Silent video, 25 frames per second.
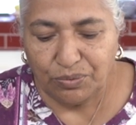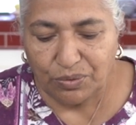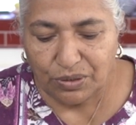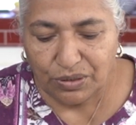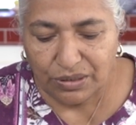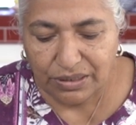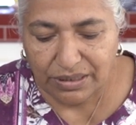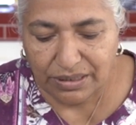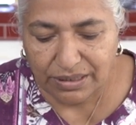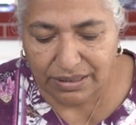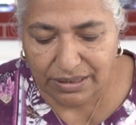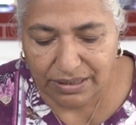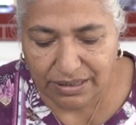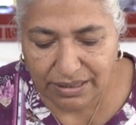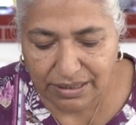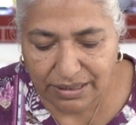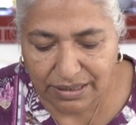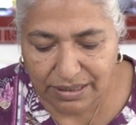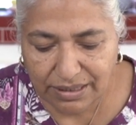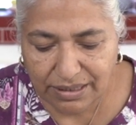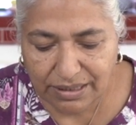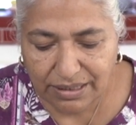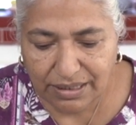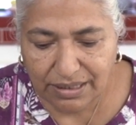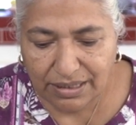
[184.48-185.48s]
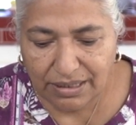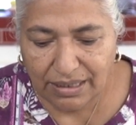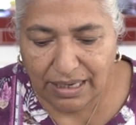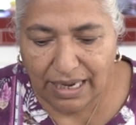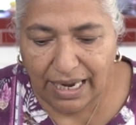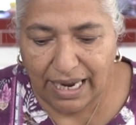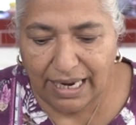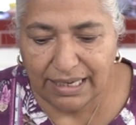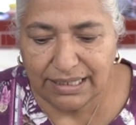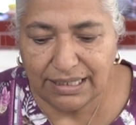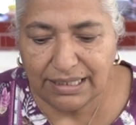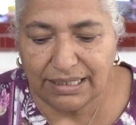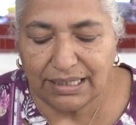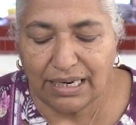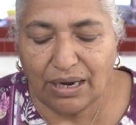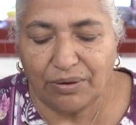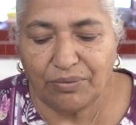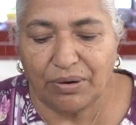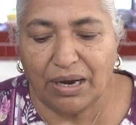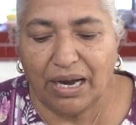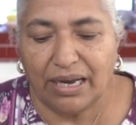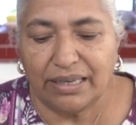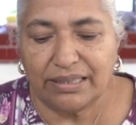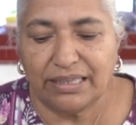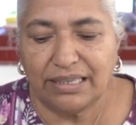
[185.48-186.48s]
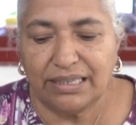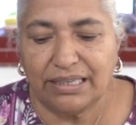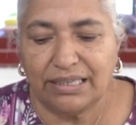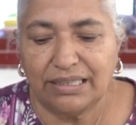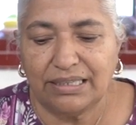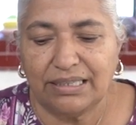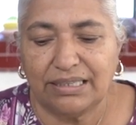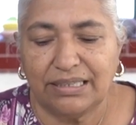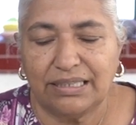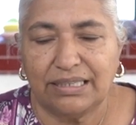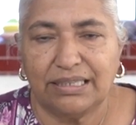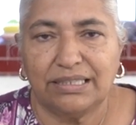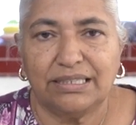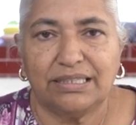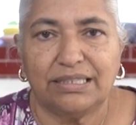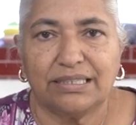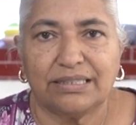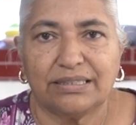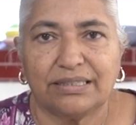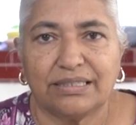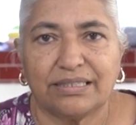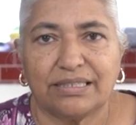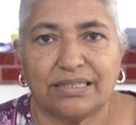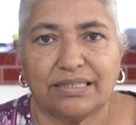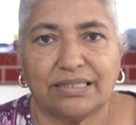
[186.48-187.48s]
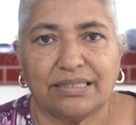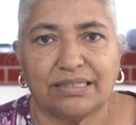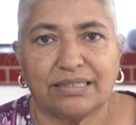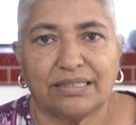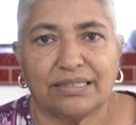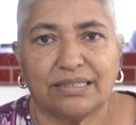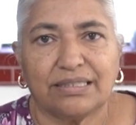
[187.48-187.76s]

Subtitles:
will add in our other ingredients.